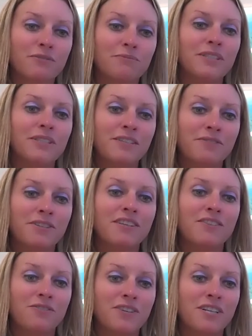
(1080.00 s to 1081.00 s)
completed
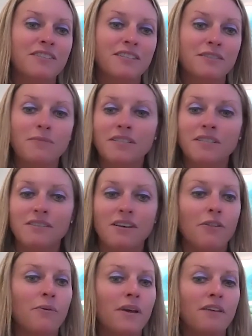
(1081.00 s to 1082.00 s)
within 3 to 6 months,
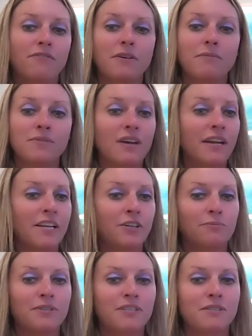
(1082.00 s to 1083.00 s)
all the way from signing
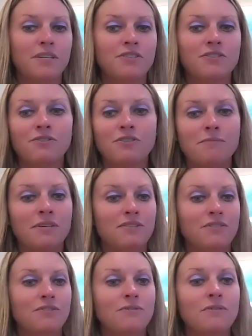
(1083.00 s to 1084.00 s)
your participation
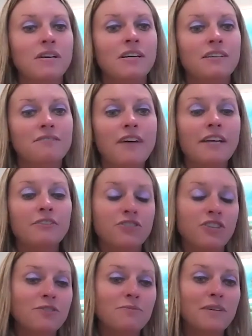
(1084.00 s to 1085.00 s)
agreement to final
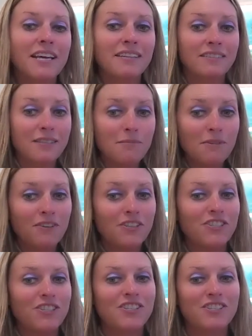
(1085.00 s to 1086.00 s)
judgment. And some of our
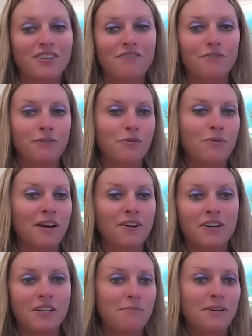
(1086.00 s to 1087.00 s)
judges aren't even
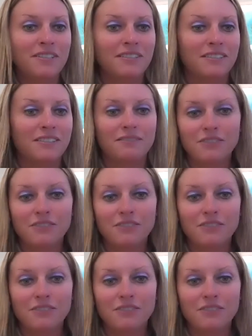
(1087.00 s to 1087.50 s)
requiring an appearance.